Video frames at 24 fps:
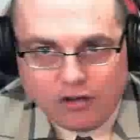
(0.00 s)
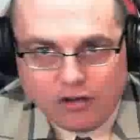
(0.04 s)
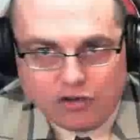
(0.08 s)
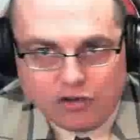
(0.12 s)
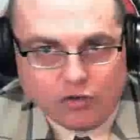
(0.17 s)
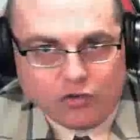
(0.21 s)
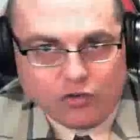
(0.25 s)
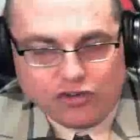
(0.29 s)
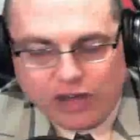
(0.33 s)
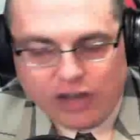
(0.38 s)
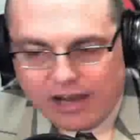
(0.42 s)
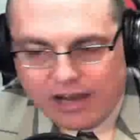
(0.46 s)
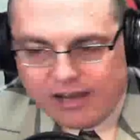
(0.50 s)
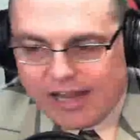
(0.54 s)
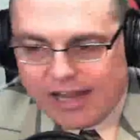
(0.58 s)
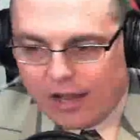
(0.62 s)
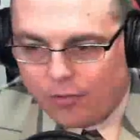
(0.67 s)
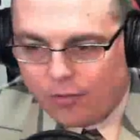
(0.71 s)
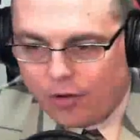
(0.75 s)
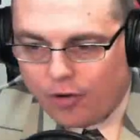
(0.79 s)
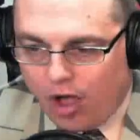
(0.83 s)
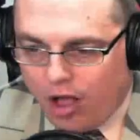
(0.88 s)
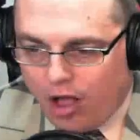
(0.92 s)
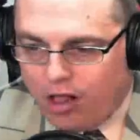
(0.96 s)
to shut
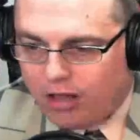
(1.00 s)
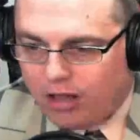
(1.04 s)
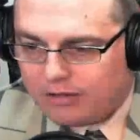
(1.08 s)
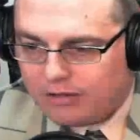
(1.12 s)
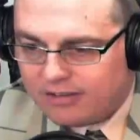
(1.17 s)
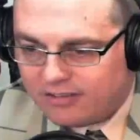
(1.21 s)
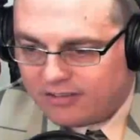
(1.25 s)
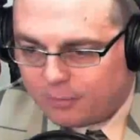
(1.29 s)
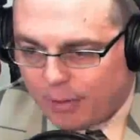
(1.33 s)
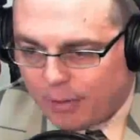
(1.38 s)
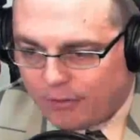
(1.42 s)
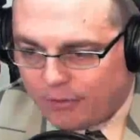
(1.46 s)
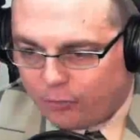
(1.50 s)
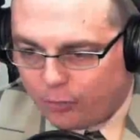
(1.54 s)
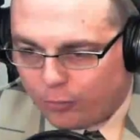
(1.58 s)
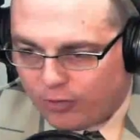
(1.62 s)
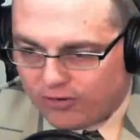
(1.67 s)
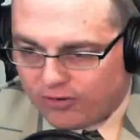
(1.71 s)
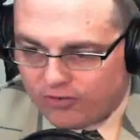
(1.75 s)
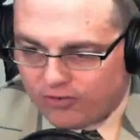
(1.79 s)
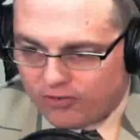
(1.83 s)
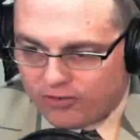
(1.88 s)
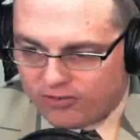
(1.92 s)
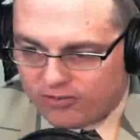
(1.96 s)
down all
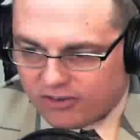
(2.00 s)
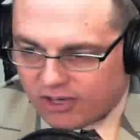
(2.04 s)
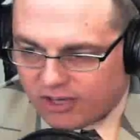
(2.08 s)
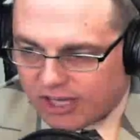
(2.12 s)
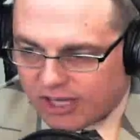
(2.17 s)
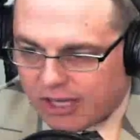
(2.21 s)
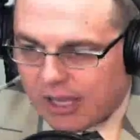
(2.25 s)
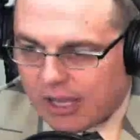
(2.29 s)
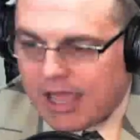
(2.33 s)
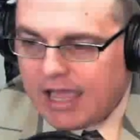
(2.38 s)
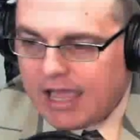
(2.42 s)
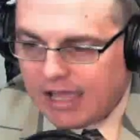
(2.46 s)
dispensaries in the city,